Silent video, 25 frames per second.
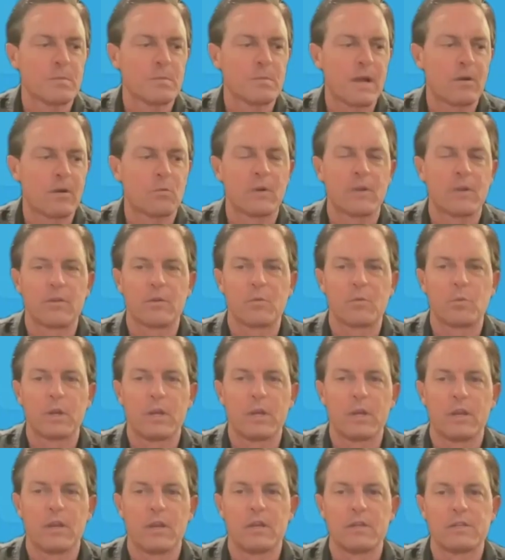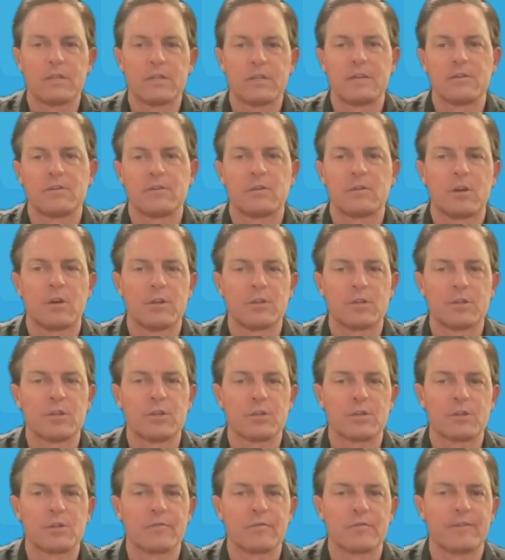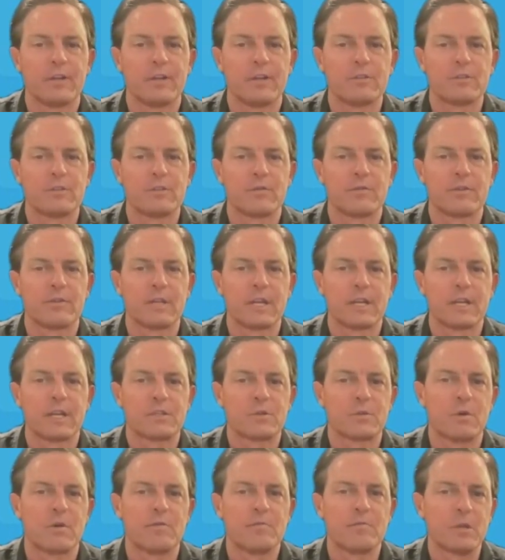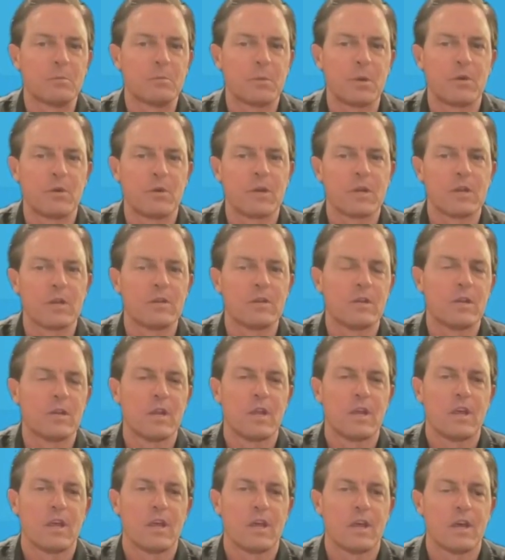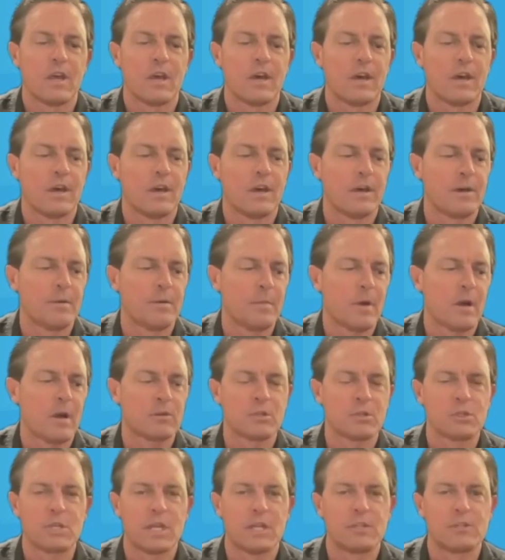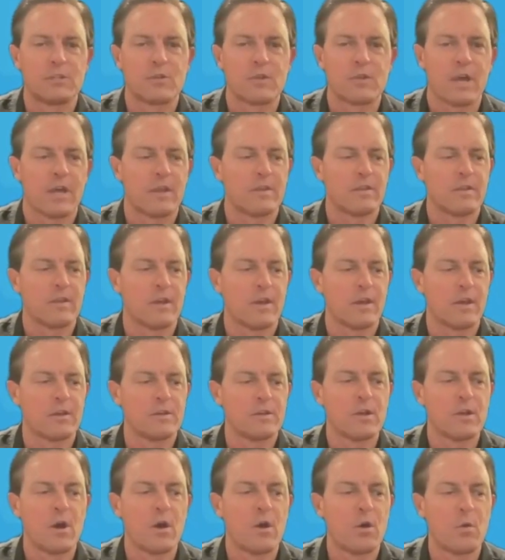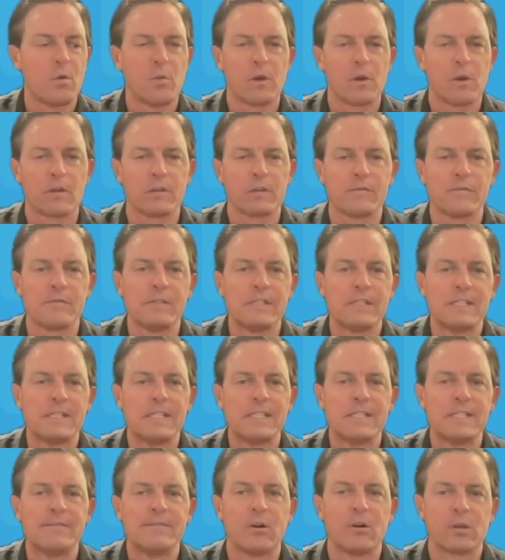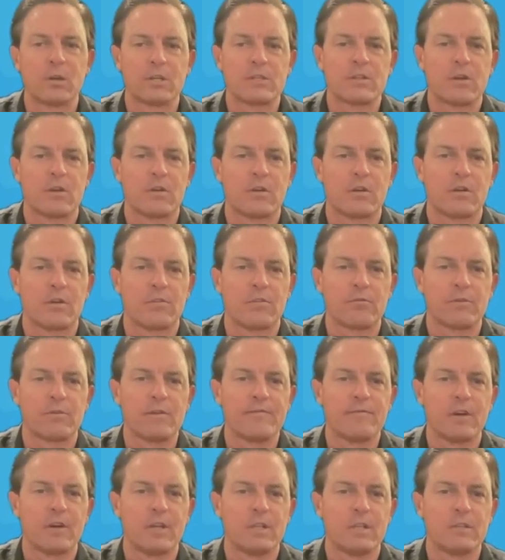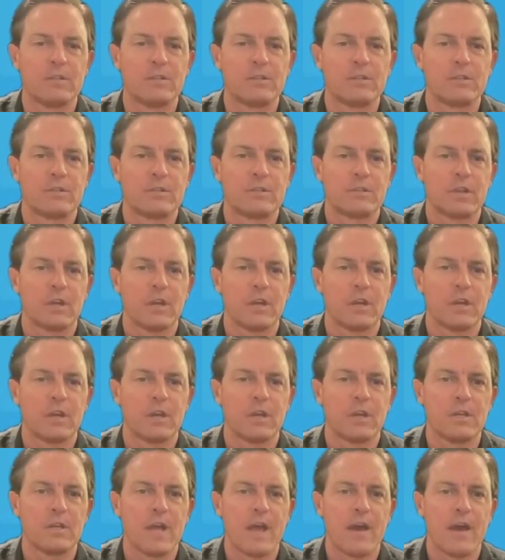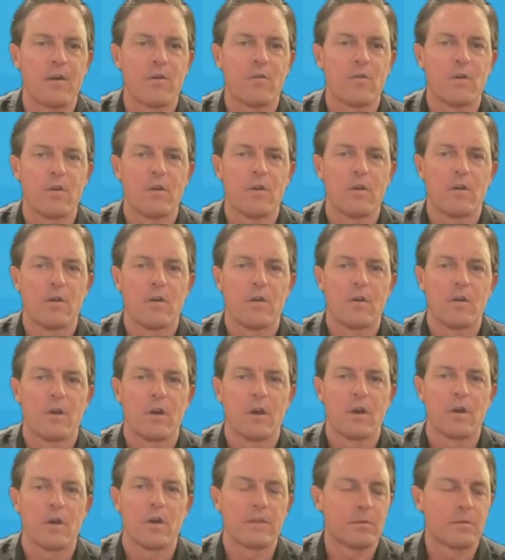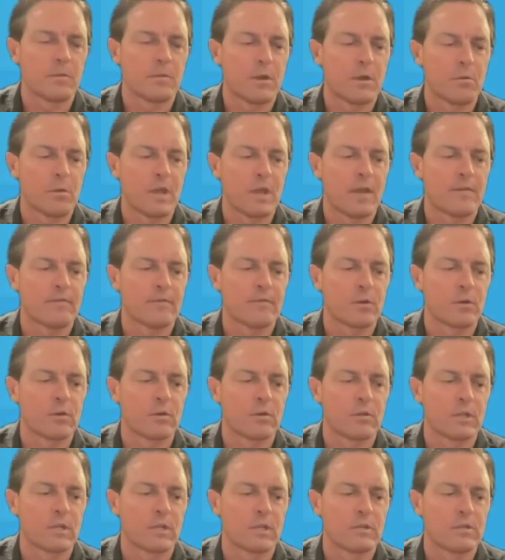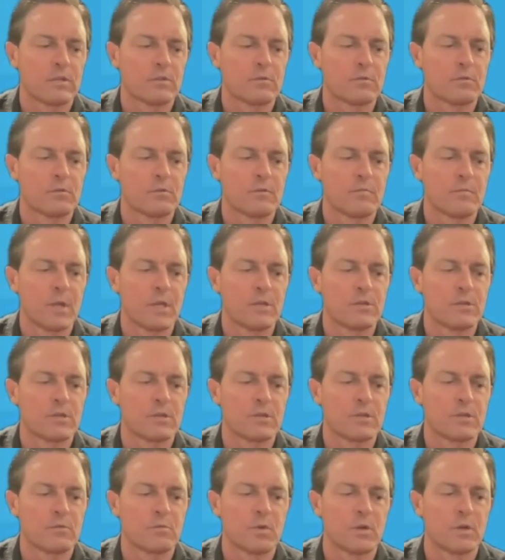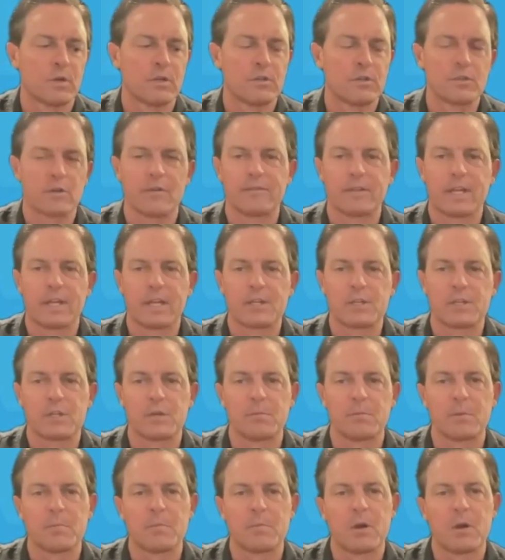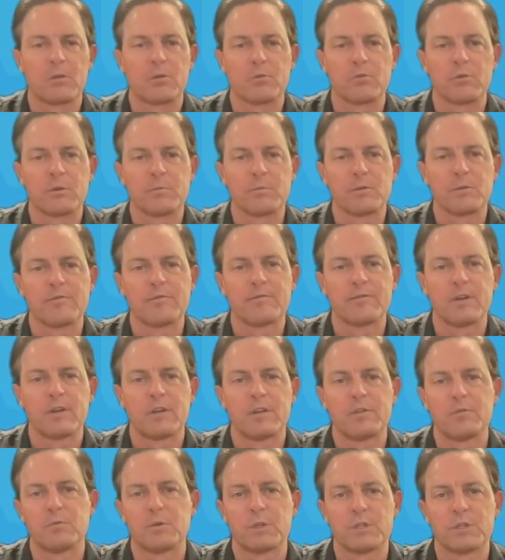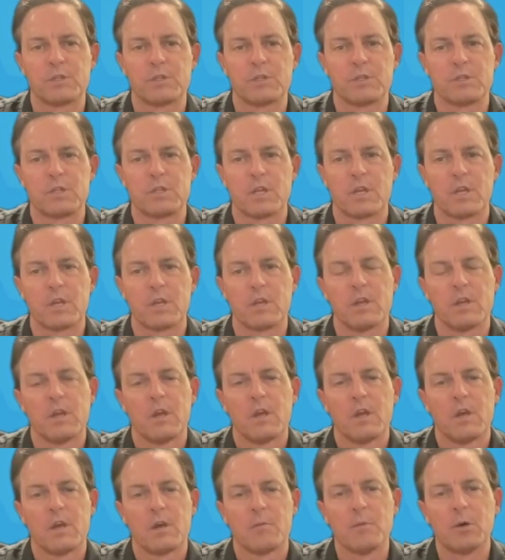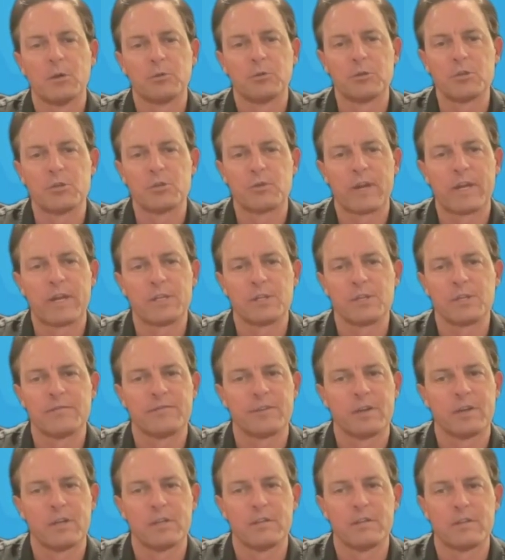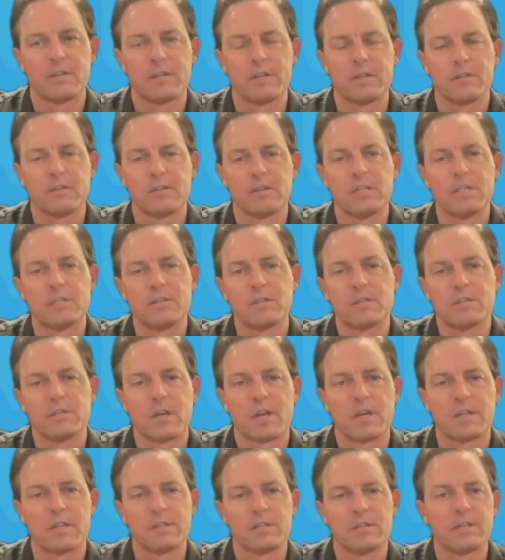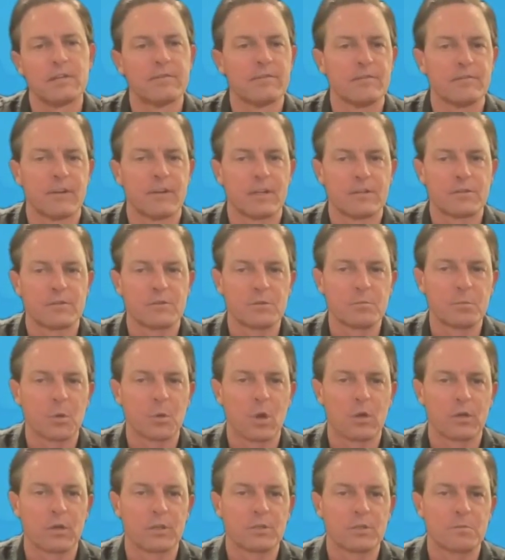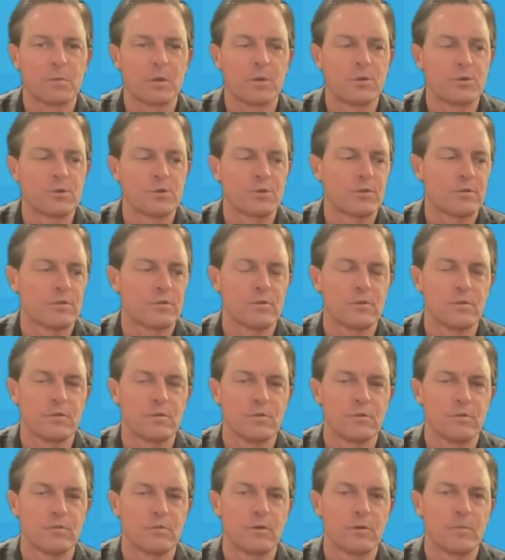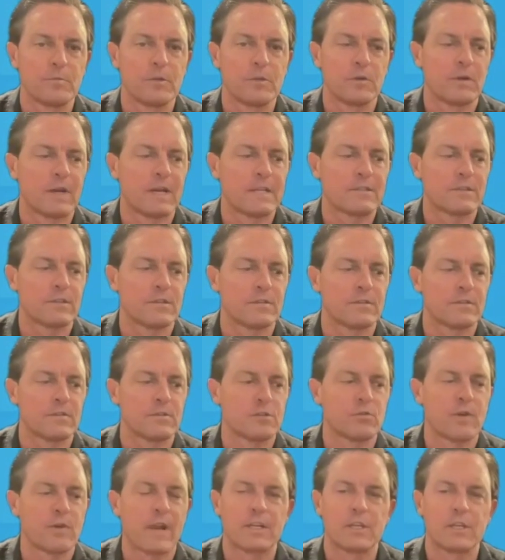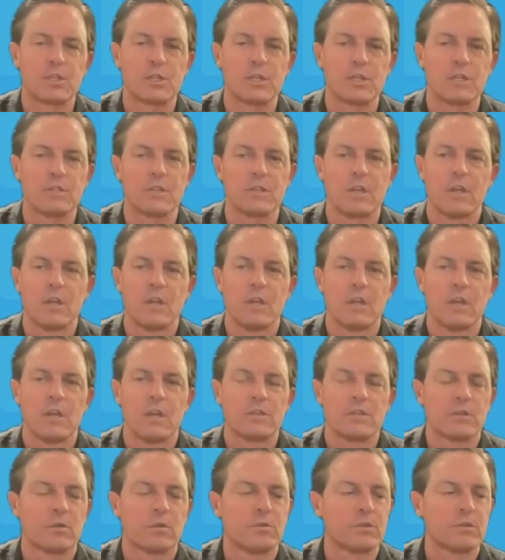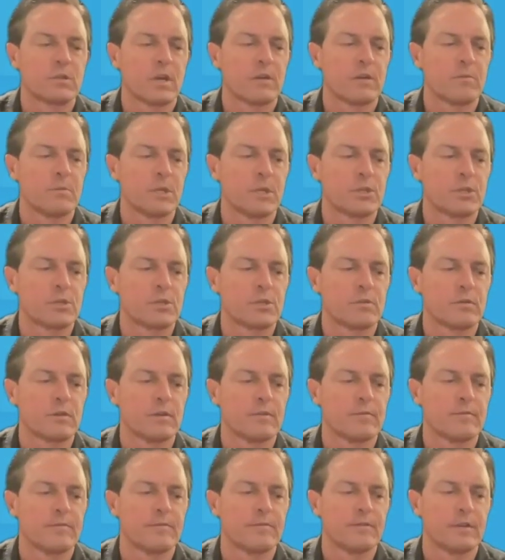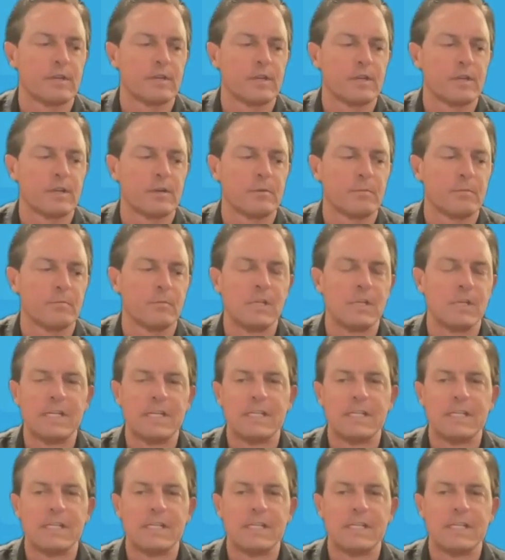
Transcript: about whether we intend to launch additional funds over the next 12 month period um, i'll just answer that uh, no we're going to focus on our three funds uh, now uh, that, that we have currently. So as we've mentioned, one is our flagship Apollo Crypto Fund, which is a multi-strategy fund that is designed to give investors broad exposure to crypto assets and strategies. So it's got a mixture of um,